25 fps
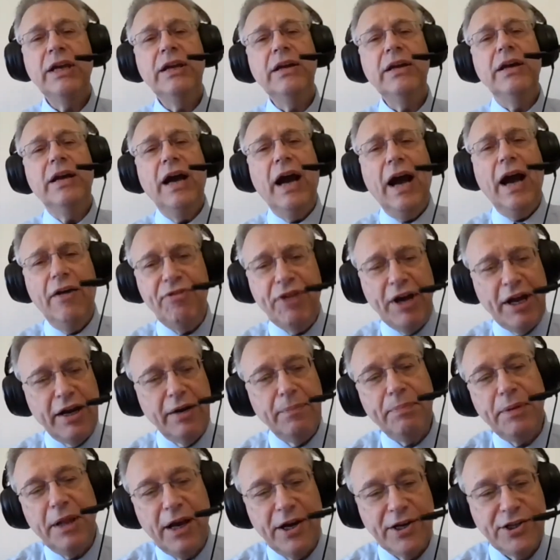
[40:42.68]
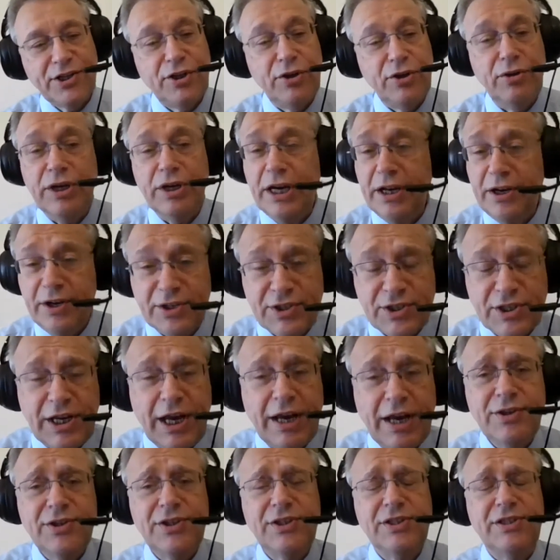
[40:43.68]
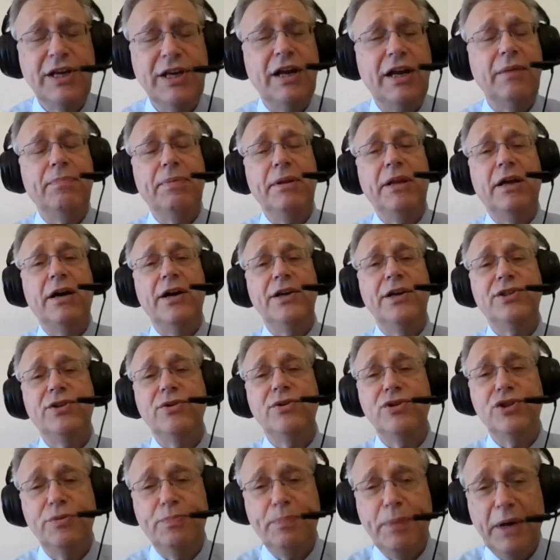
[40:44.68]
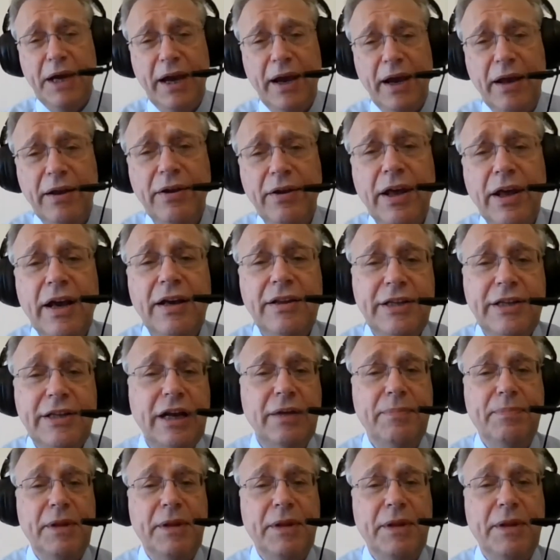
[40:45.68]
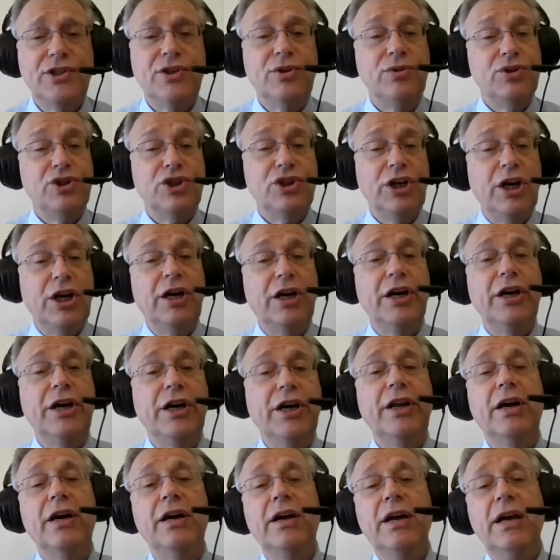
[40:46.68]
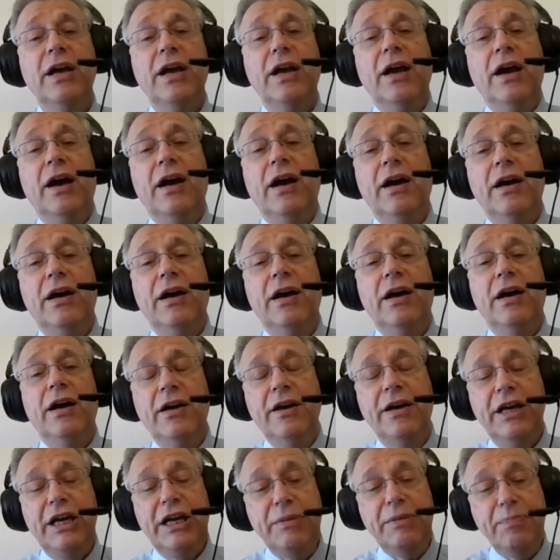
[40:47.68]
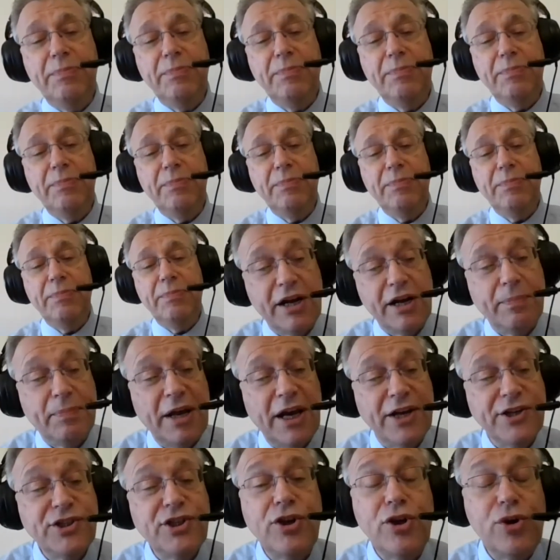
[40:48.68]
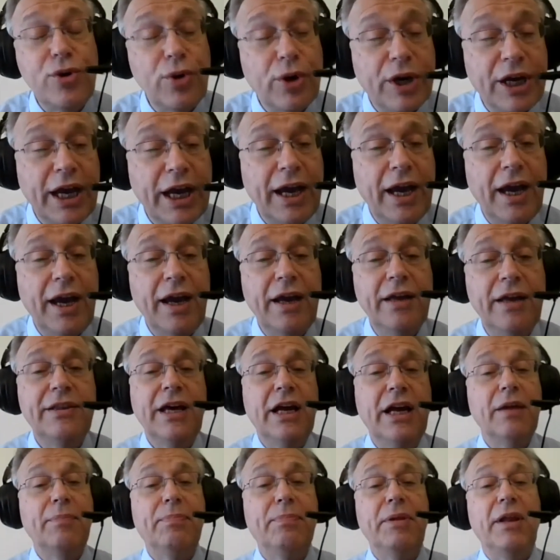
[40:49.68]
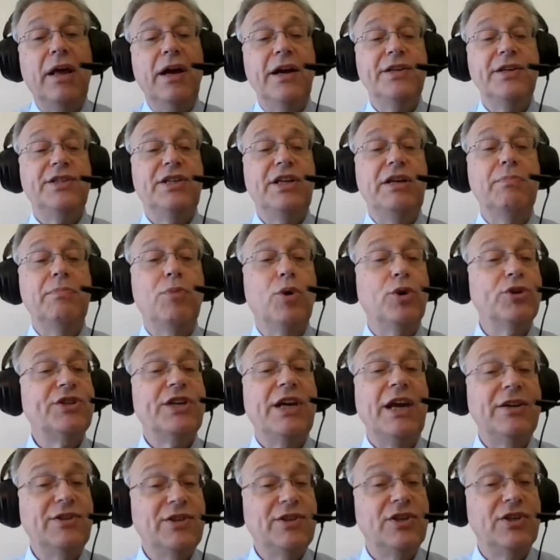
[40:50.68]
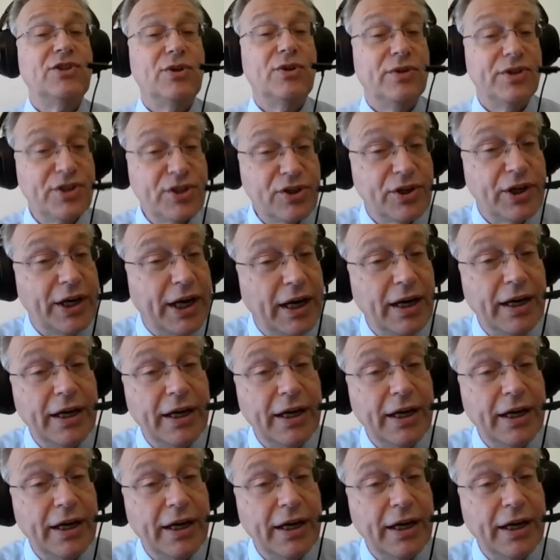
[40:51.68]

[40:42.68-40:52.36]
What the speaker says: and that applies to the United States, that applies to Japan, that applies to China, in many ways that applies to UK, that applies in most cases to Australia,